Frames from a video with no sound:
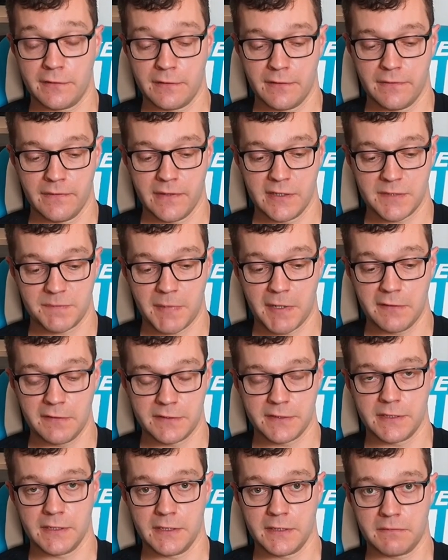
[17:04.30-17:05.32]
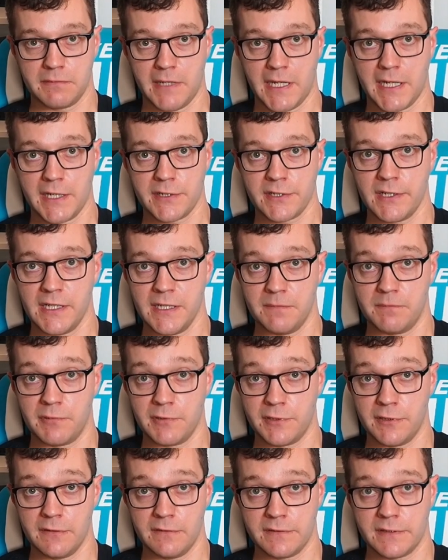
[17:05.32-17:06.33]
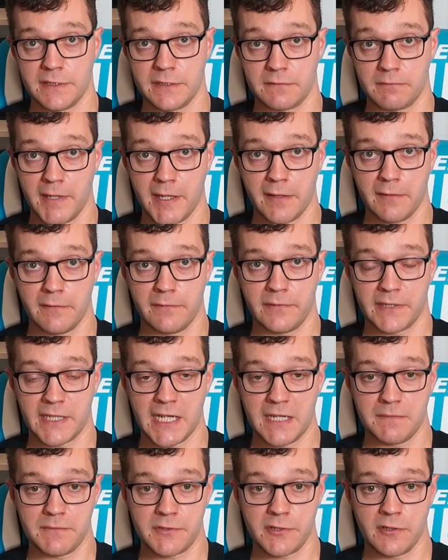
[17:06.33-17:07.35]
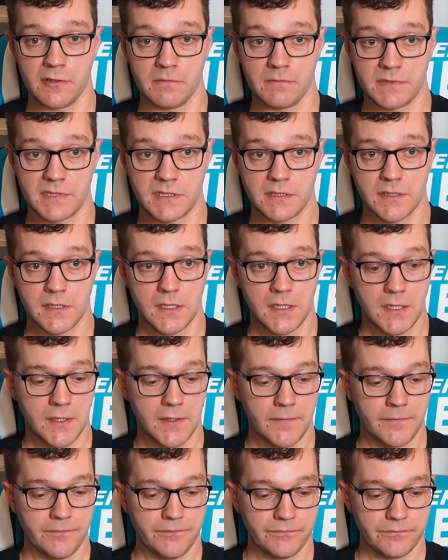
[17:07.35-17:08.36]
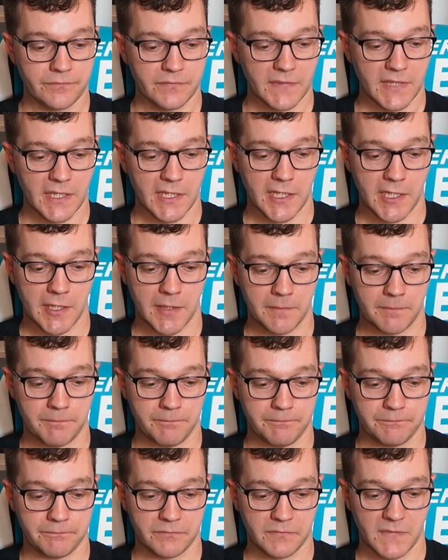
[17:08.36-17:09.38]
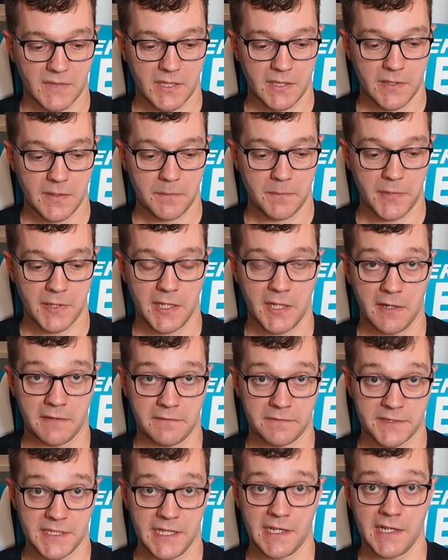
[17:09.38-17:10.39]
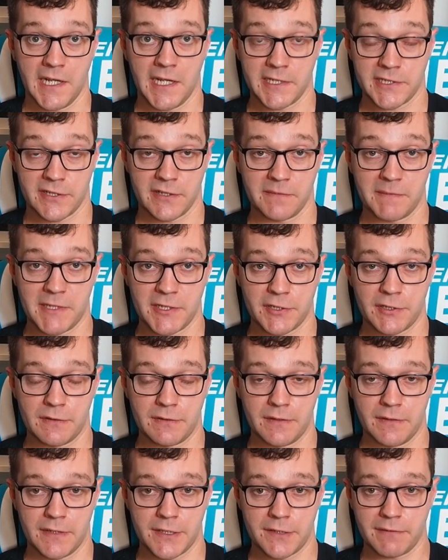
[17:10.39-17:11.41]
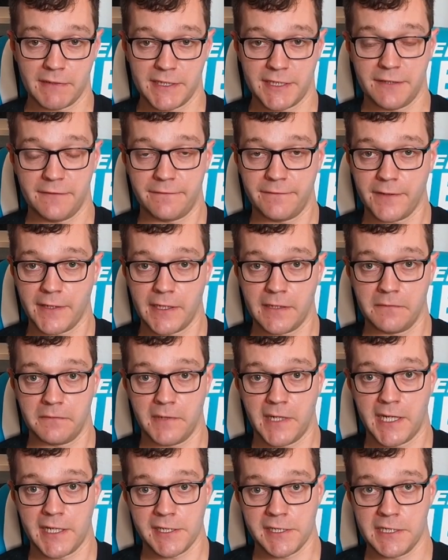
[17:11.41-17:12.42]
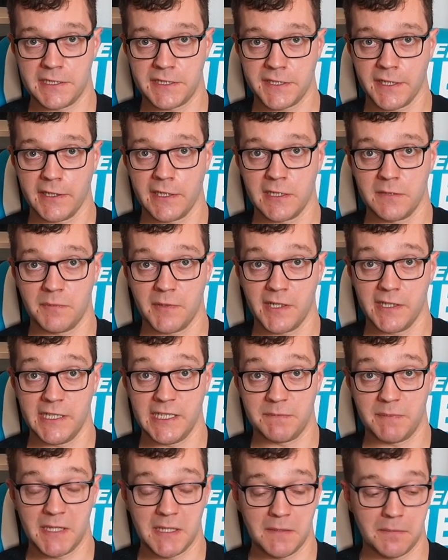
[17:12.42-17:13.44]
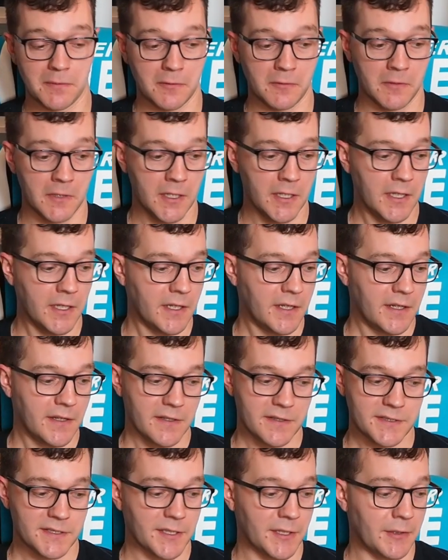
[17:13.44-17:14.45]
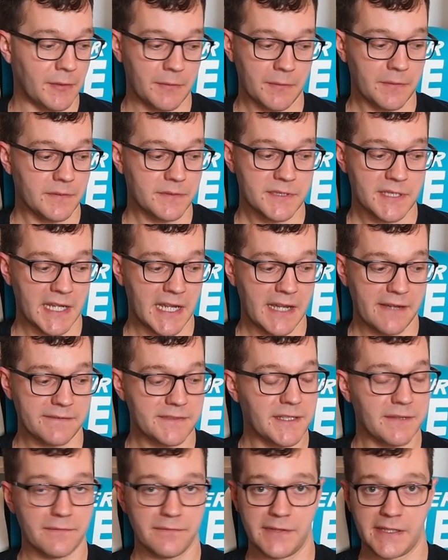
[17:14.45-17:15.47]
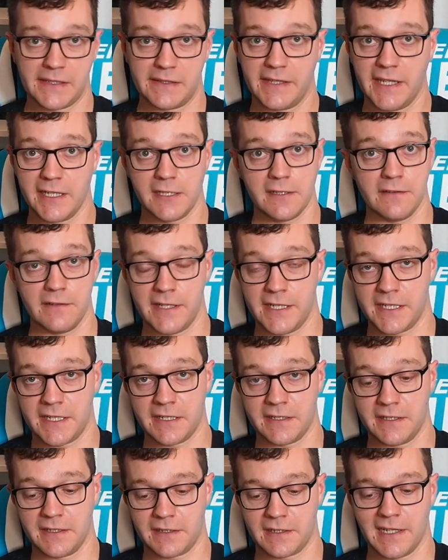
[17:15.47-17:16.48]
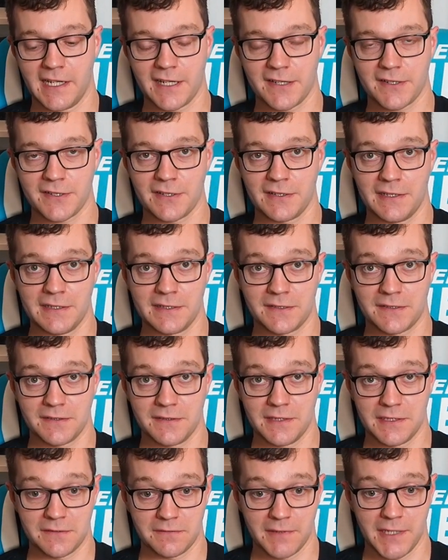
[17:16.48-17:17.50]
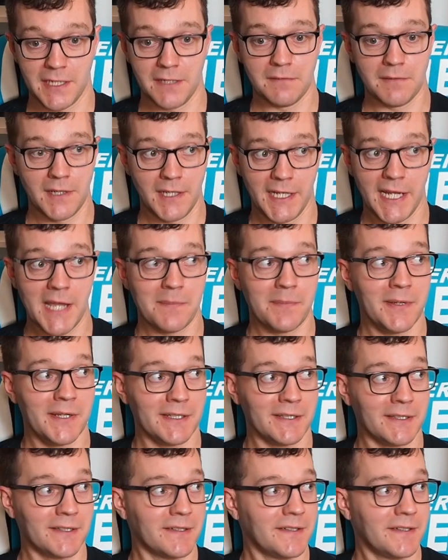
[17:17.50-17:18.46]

of those posters were actually produced as well for game shops, but obviously, as I mentioned, only 25 were actually signed by these people. So to have something that unique in the collection is really, really epic.